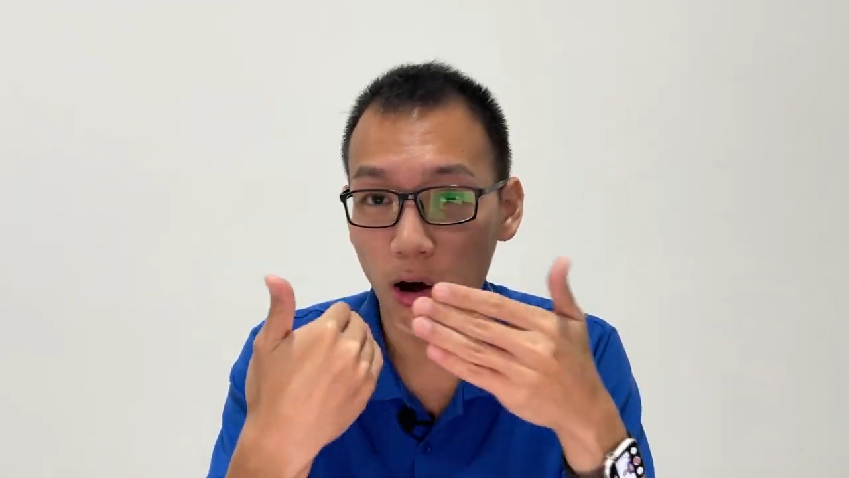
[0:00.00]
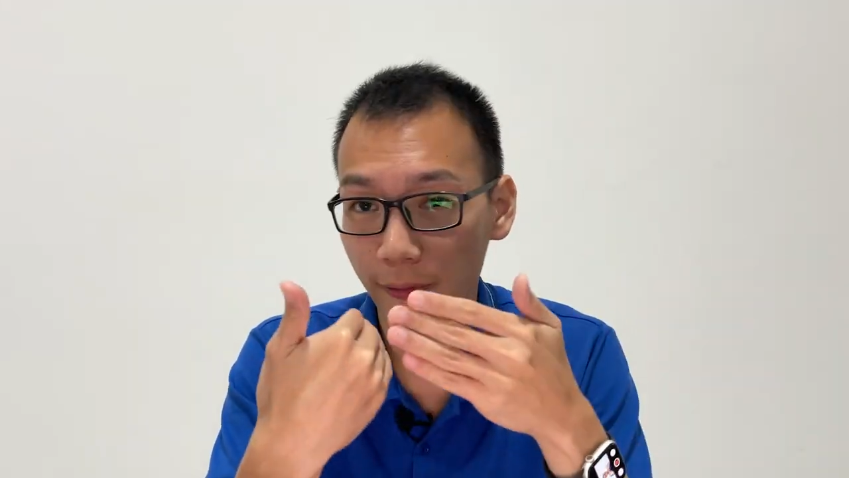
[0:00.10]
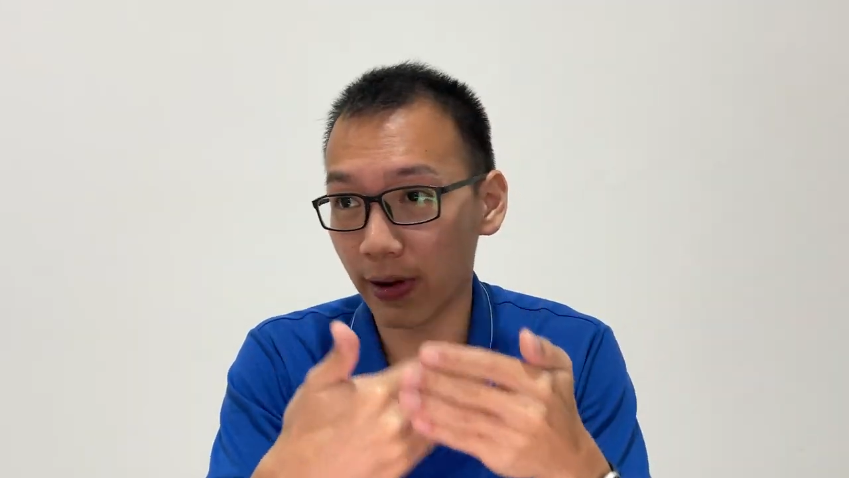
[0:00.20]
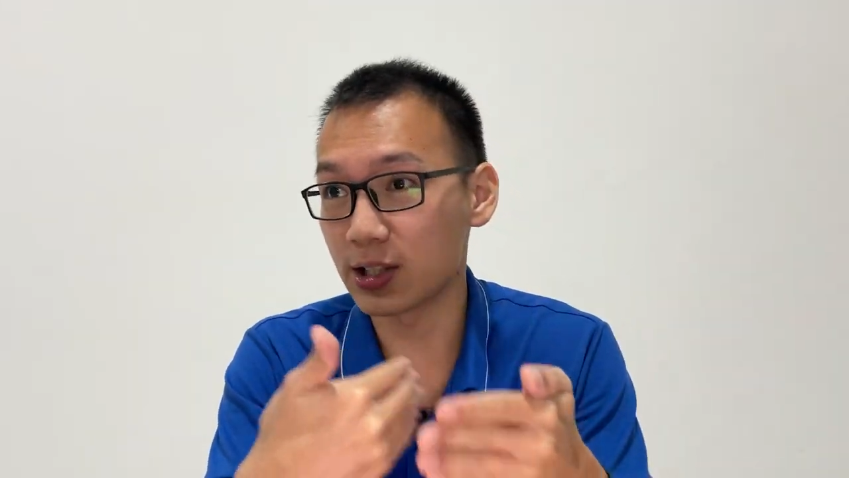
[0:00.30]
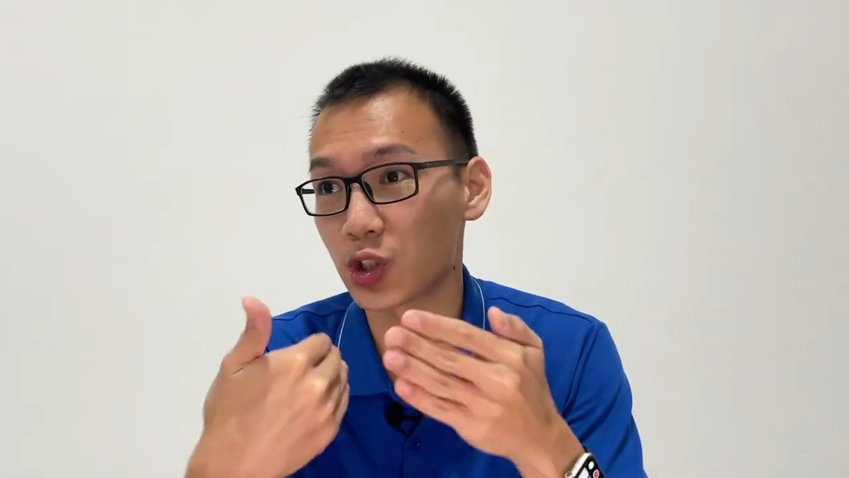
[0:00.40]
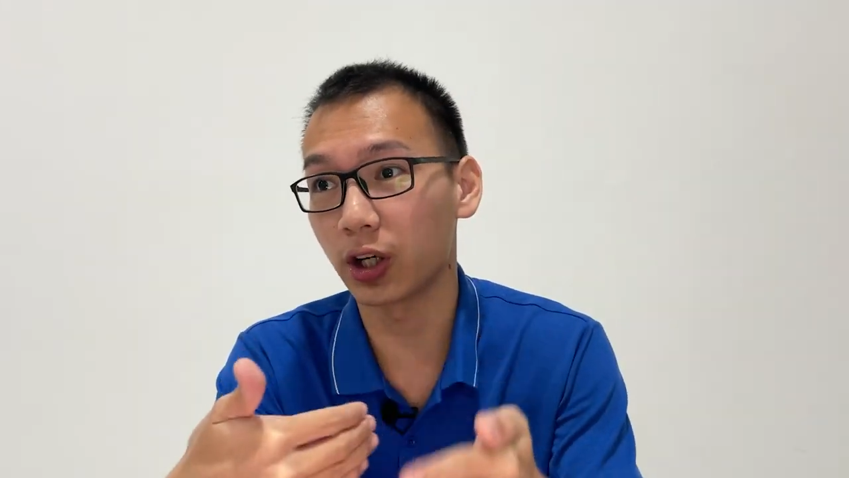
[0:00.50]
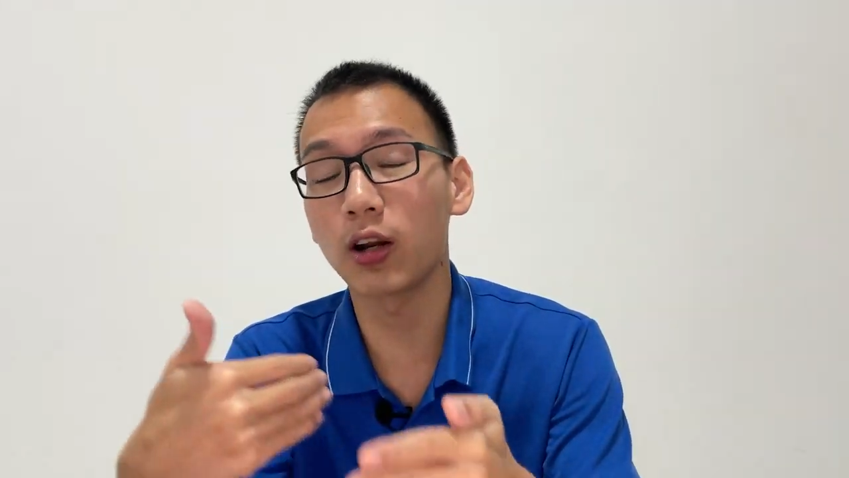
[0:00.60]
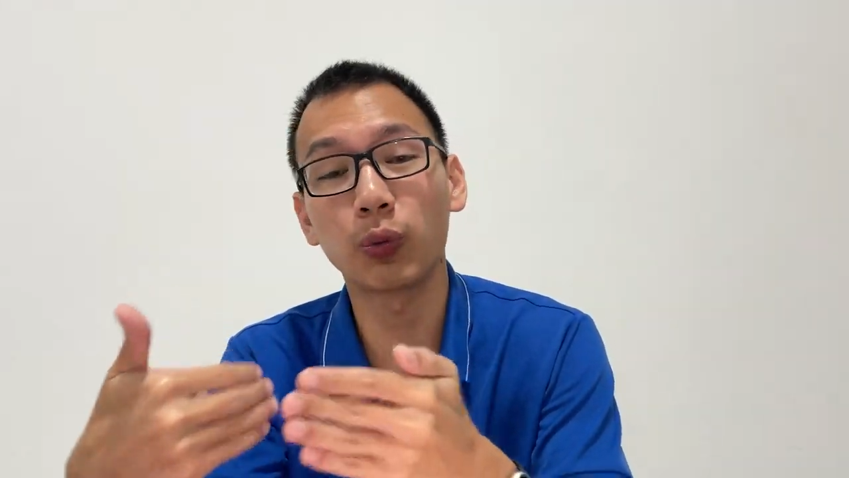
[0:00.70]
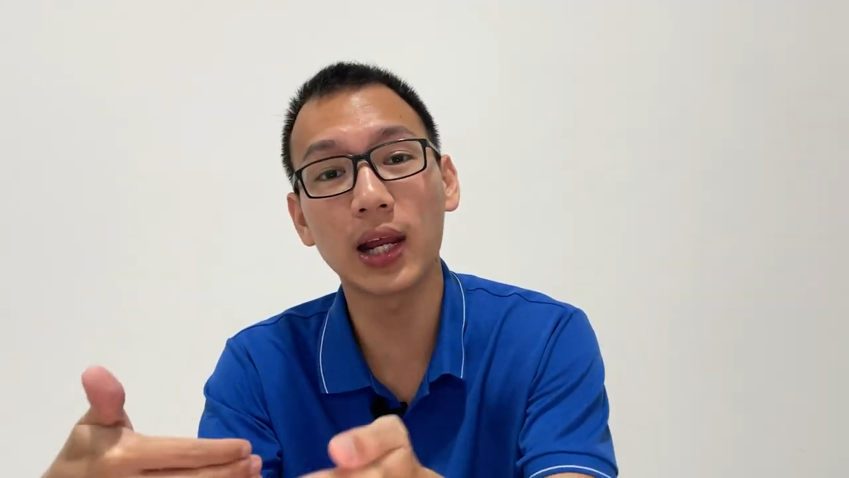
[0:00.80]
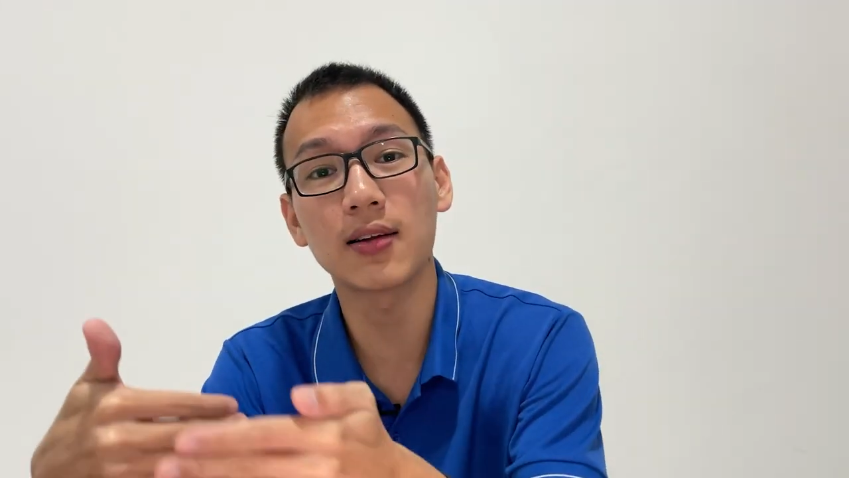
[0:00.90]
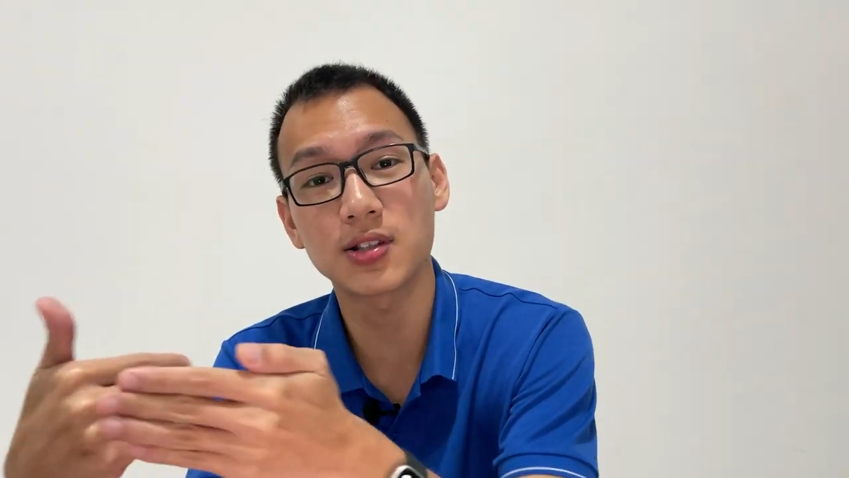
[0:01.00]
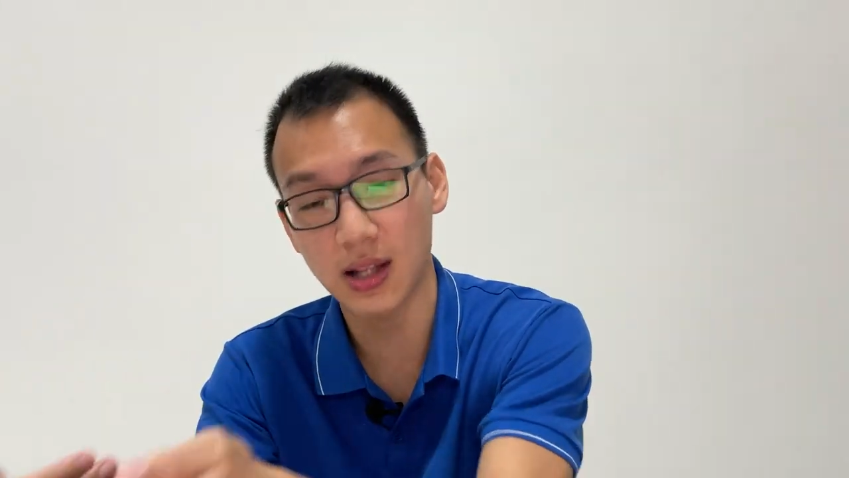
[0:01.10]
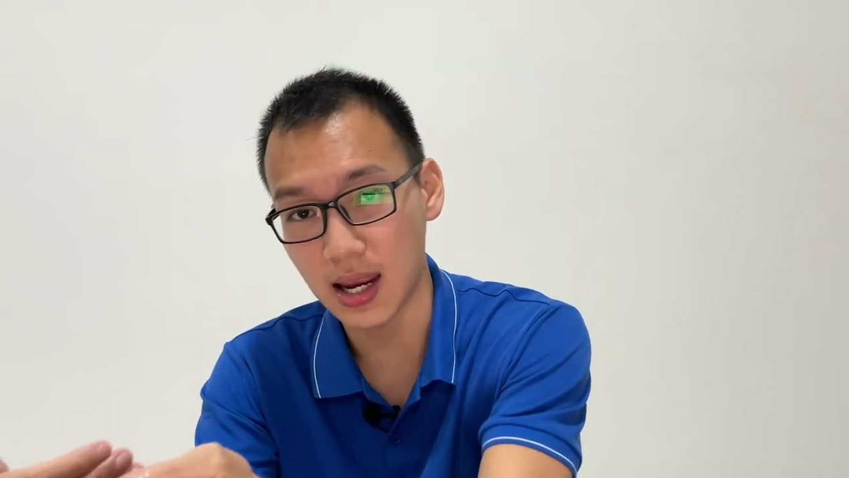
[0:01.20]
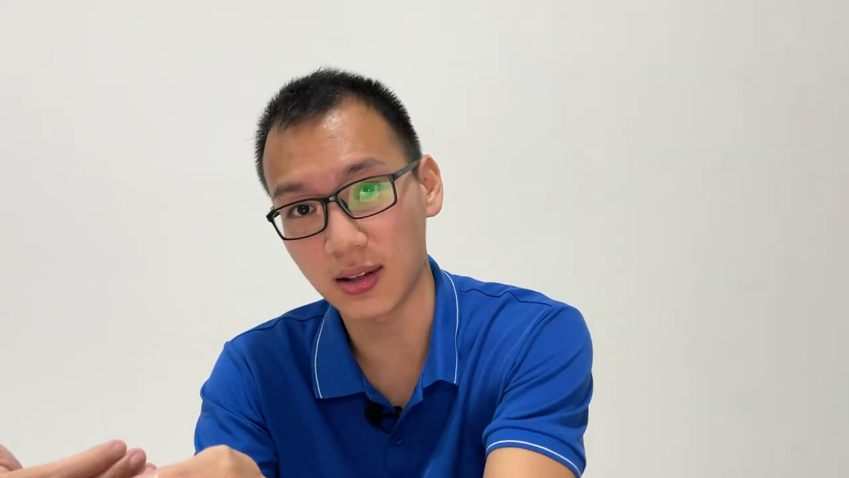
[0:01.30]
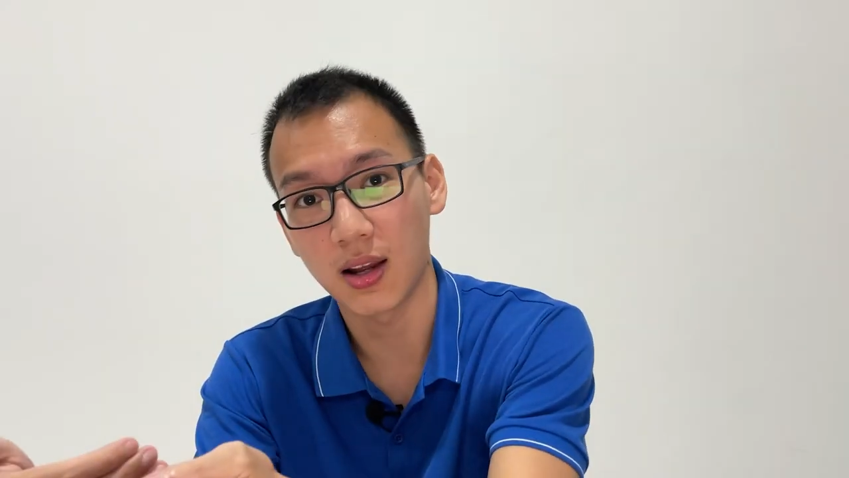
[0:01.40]
of a certain real
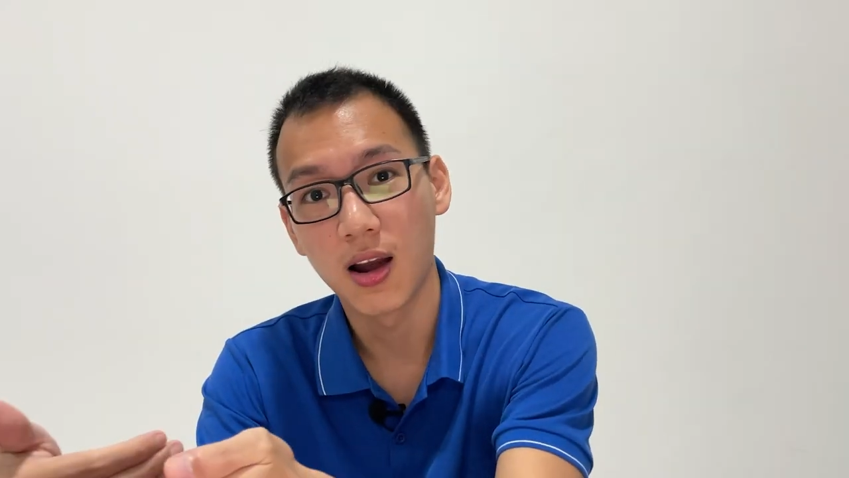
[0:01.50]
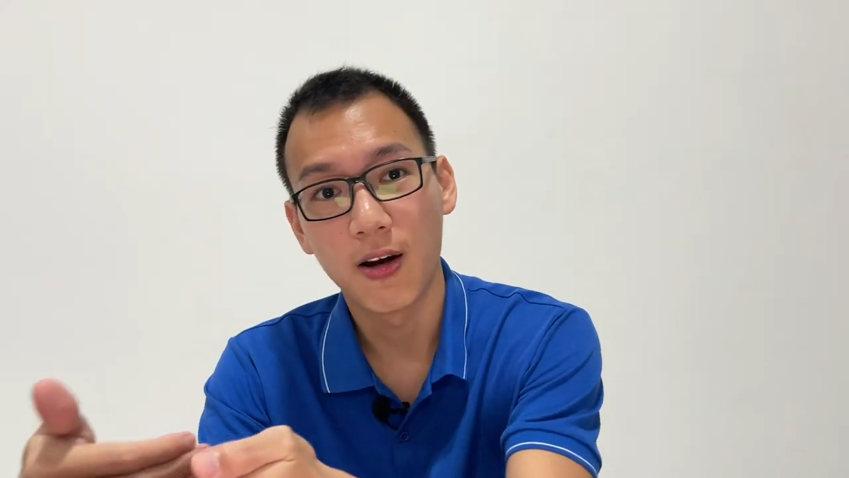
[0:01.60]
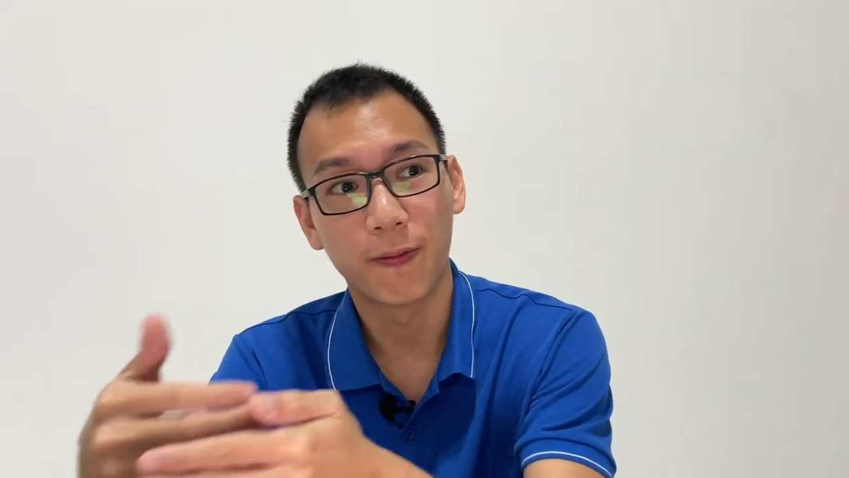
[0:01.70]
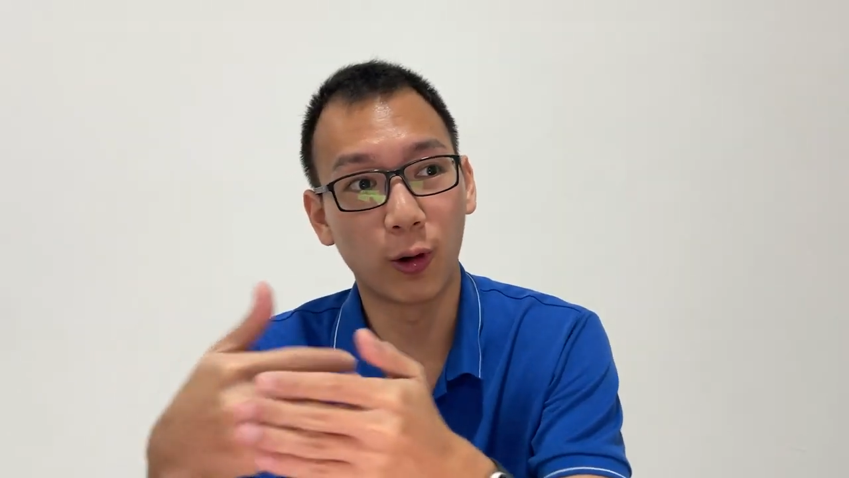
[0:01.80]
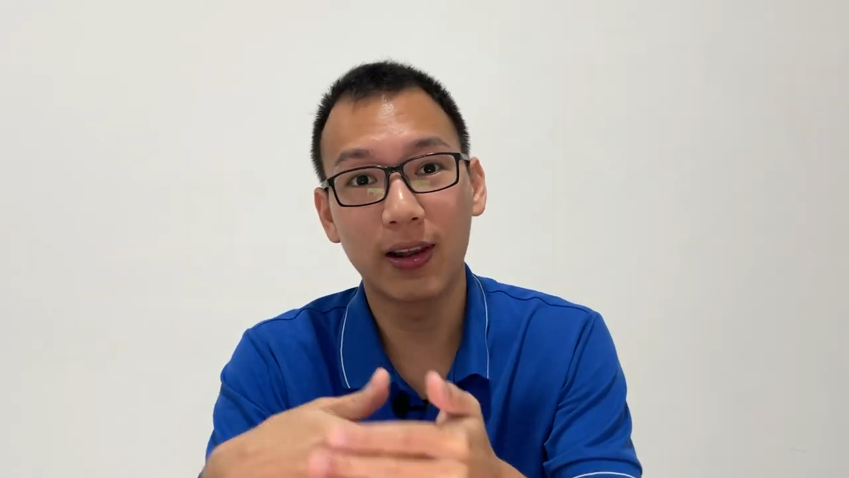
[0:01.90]
estate for